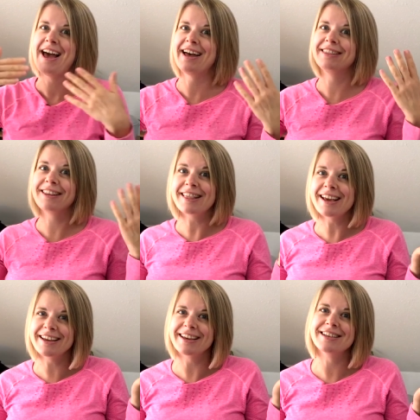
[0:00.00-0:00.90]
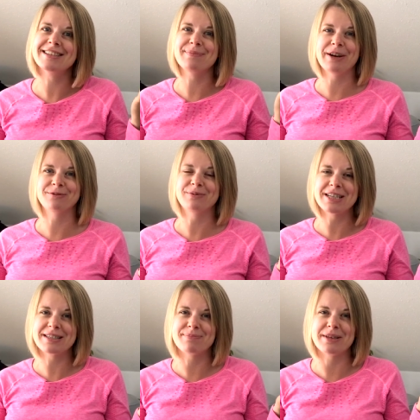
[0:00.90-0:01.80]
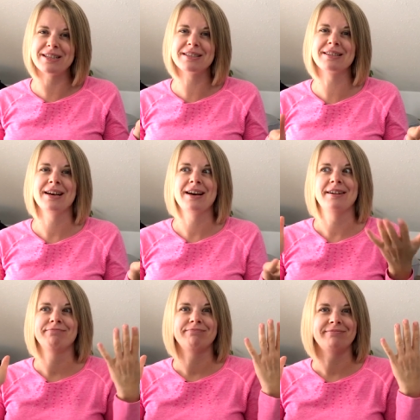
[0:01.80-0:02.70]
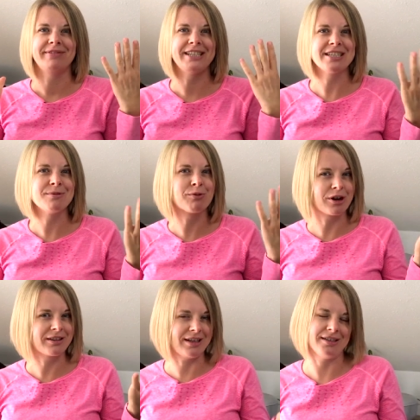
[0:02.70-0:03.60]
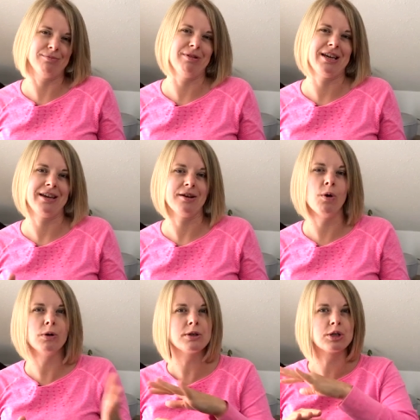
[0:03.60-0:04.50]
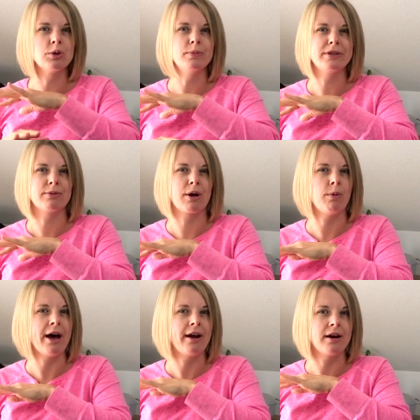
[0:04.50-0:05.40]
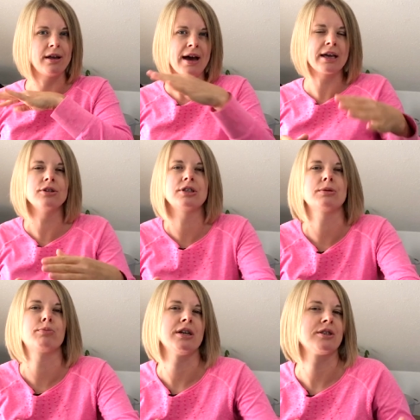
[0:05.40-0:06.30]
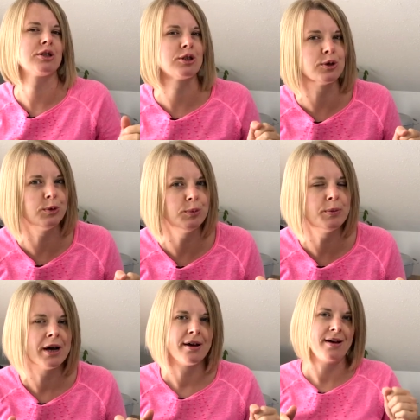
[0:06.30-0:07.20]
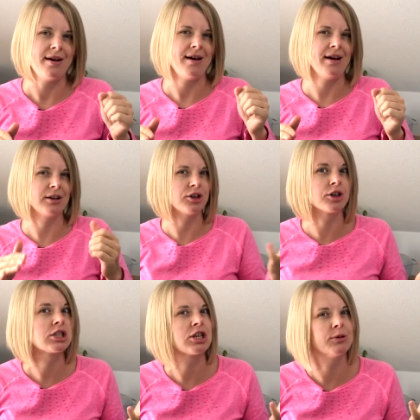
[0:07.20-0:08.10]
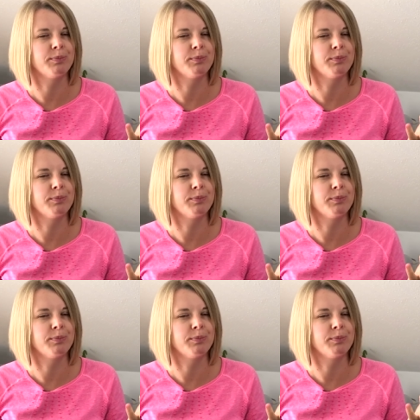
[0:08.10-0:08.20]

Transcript: And the thing is about recipes, it doesn't work that way. All soups require, I cannot just press soup and cook soup,